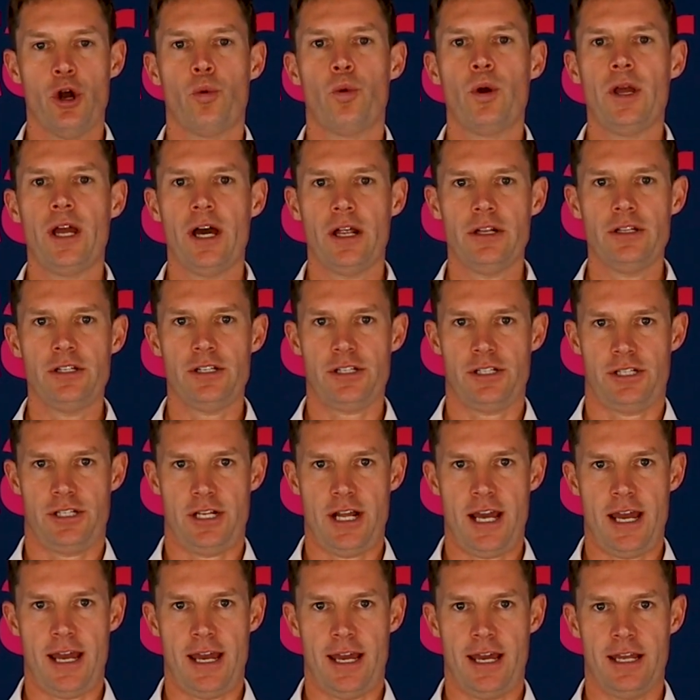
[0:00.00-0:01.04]
We
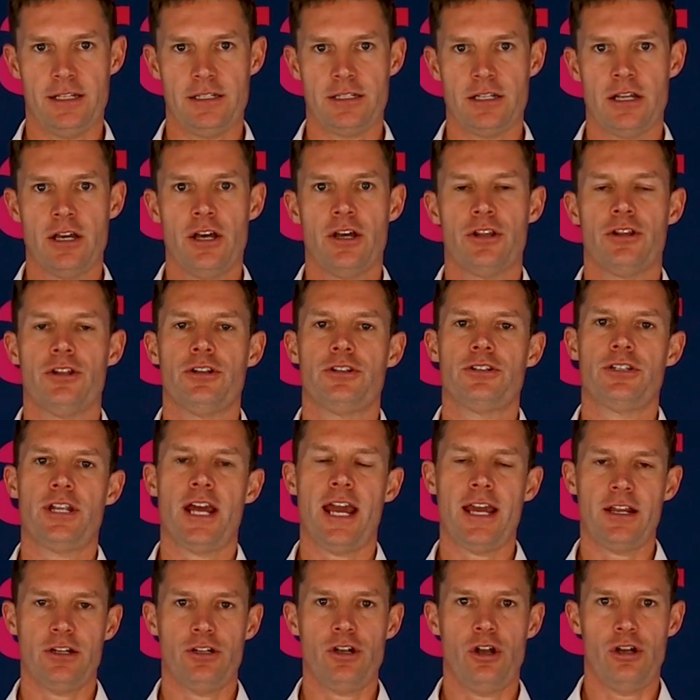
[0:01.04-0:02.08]
understand that
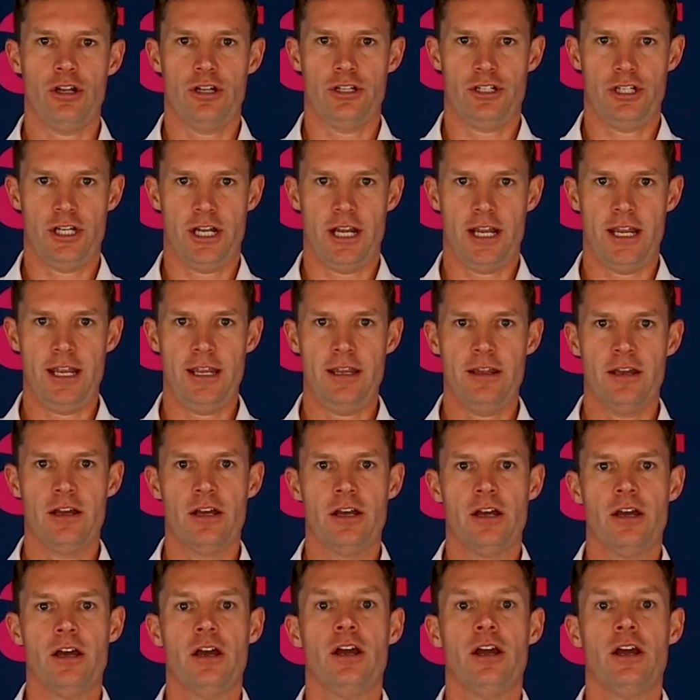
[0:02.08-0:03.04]
technology